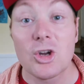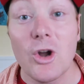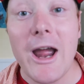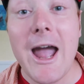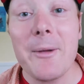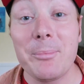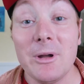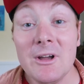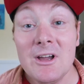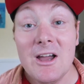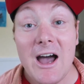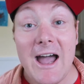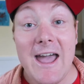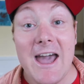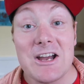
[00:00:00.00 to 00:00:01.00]
Crap!
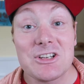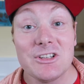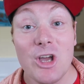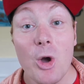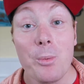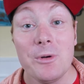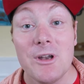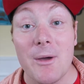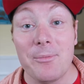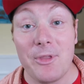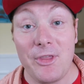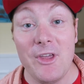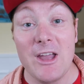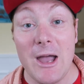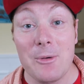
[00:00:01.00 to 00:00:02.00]
I actually opened up
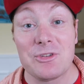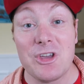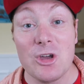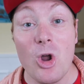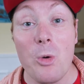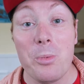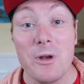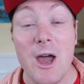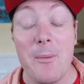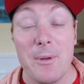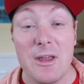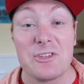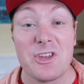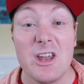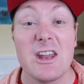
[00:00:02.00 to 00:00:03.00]
the thing I was gonna open up
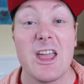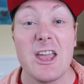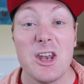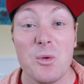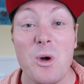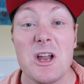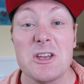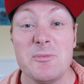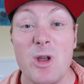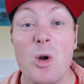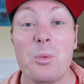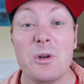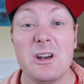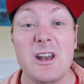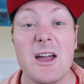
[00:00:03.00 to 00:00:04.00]
and I was gonna get you to watch me
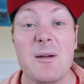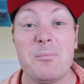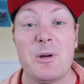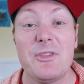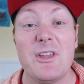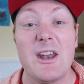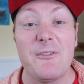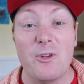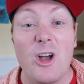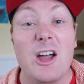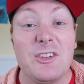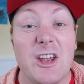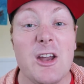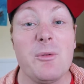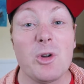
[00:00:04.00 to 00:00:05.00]
open it up, but then I
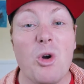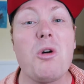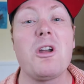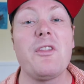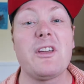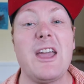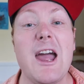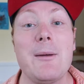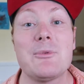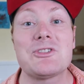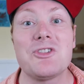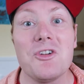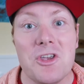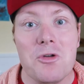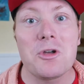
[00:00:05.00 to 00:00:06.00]
forgot to hit record on the camera
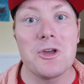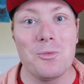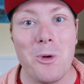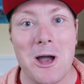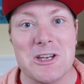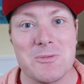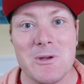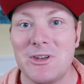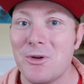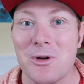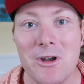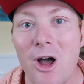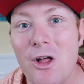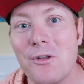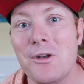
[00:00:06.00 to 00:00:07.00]
so you can watch me do
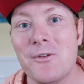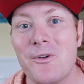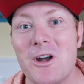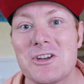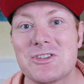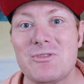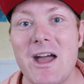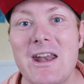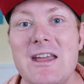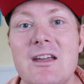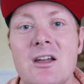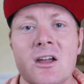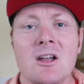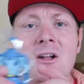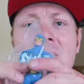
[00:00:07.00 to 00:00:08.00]
it all in reverse.
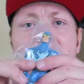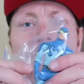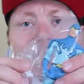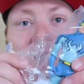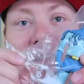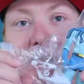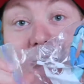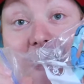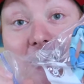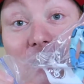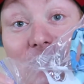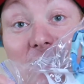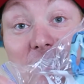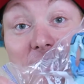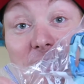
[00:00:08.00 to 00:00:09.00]
Ready? Hey,
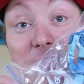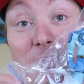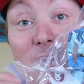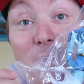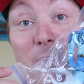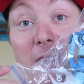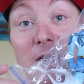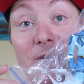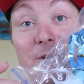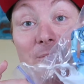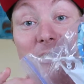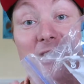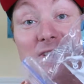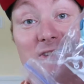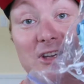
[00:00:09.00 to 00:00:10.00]
this is Blue Beetle from
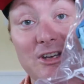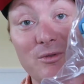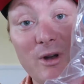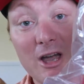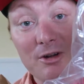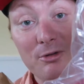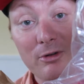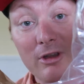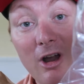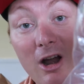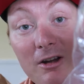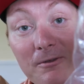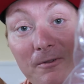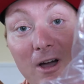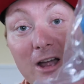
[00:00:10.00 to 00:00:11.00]
D C Direct. Really
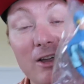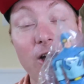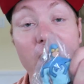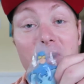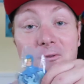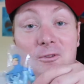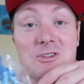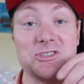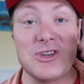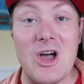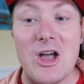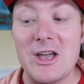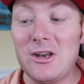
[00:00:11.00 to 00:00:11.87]
hard to find. Got it for a song.